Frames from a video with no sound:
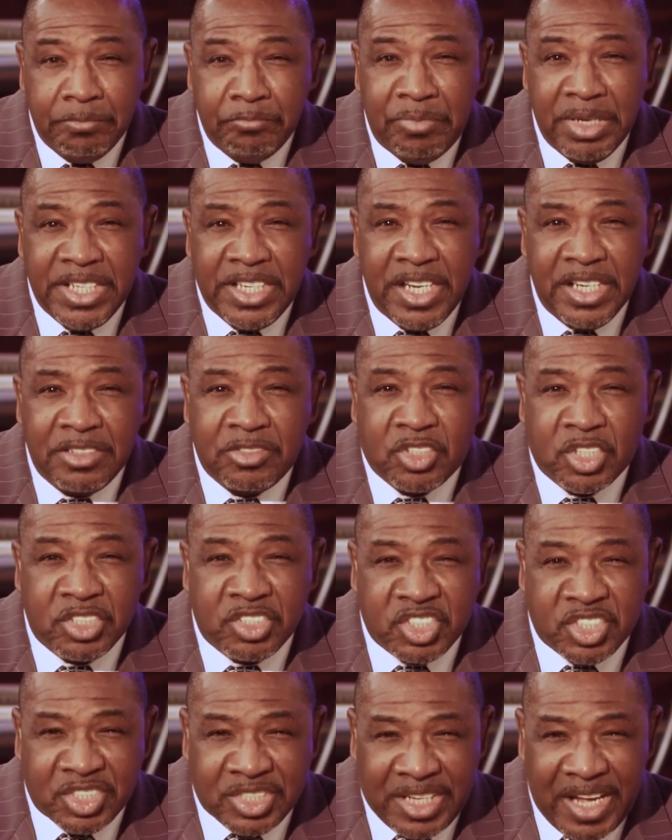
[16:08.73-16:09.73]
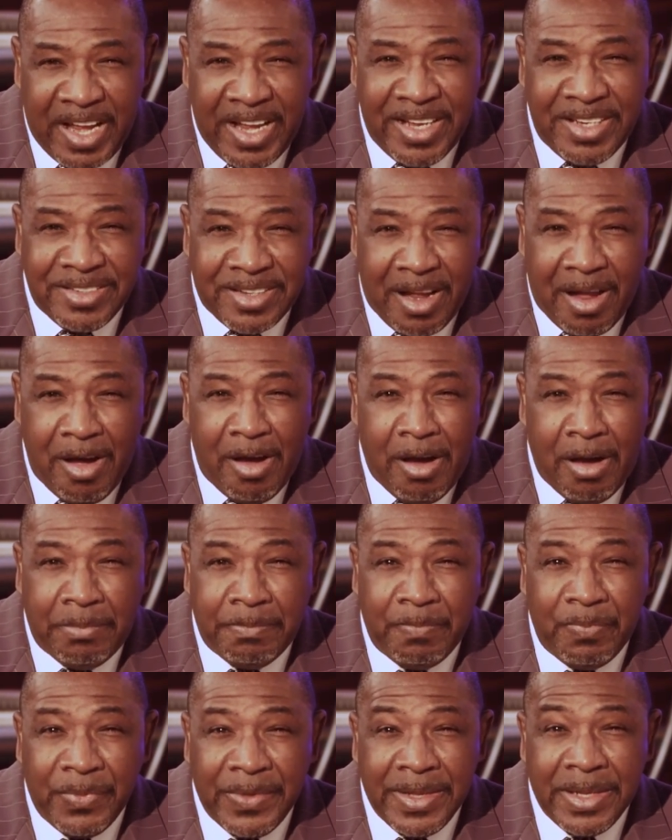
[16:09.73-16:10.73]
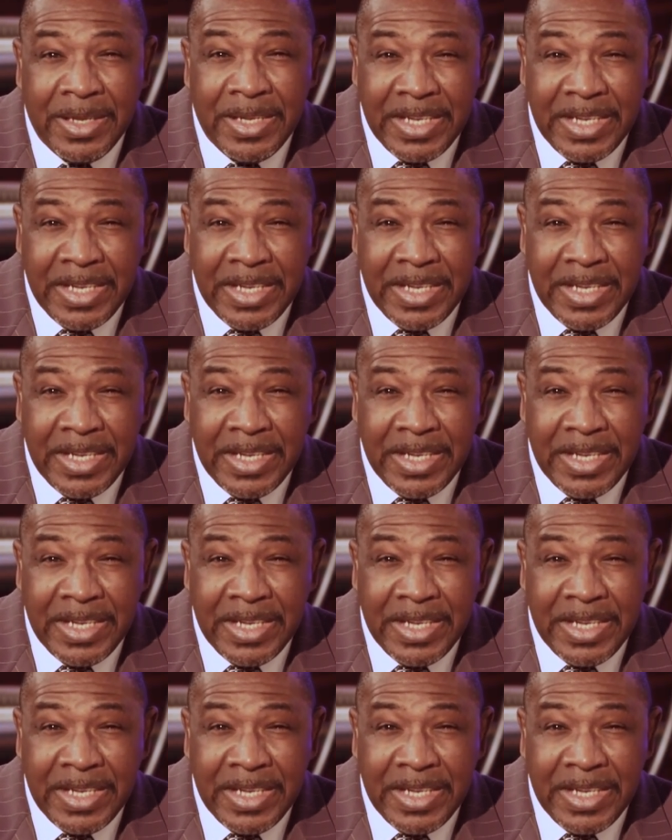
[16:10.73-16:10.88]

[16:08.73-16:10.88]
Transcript: Begin to stand up